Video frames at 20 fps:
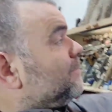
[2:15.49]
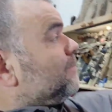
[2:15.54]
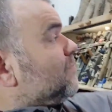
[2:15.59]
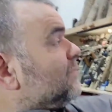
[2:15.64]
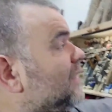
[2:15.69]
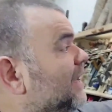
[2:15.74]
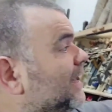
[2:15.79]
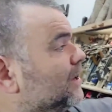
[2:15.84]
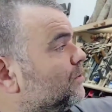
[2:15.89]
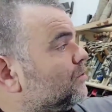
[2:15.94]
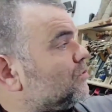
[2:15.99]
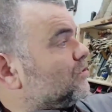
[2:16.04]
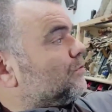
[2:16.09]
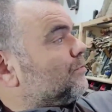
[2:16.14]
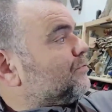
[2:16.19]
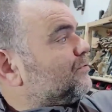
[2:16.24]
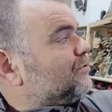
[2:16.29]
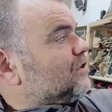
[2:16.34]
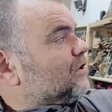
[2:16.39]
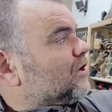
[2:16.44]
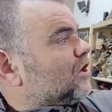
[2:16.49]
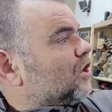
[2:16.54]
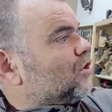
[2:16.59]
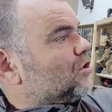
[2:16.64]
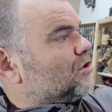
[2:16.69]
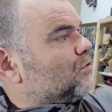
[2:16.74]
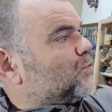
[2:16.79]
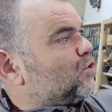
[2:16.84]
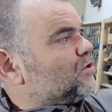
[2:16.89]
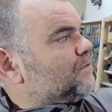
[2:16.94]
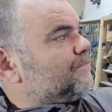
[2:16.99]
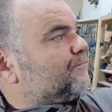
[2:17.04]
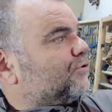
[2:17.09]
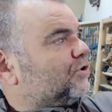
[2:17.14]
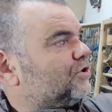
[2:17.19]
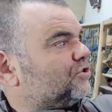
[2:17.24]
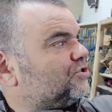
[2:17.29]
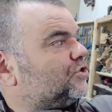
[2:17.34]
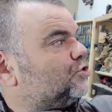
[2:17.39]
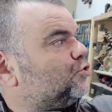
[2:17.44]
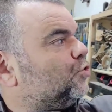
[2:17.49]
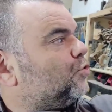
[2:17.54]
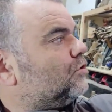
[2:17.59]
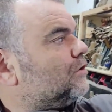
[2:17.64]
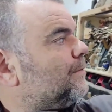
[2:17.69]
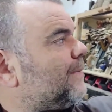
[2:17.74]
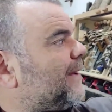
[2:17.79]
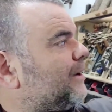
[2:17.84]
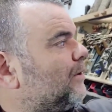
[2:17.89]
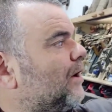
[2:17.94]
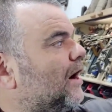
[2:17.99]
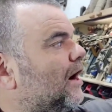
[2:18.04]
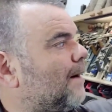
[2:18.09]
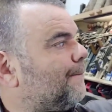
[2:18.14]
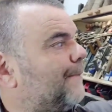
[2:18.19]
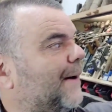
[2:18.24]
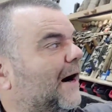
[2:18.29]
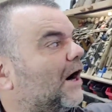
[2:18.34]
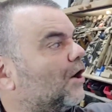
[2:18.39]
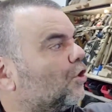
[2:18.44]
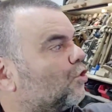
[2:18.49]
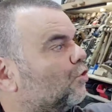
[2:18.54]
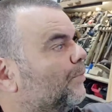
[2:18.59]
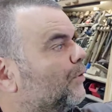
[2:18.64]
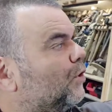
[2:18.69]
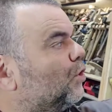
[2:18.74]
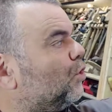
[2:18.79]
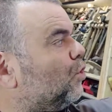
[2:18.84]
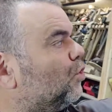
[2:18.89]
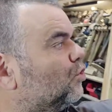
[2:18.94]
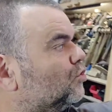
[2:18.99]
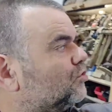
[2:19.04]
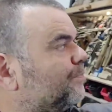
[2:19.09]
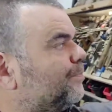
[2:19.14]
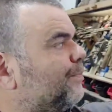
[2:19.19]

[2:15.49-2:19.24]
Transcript: Now, the kind of wooden products they're talking about are particle board,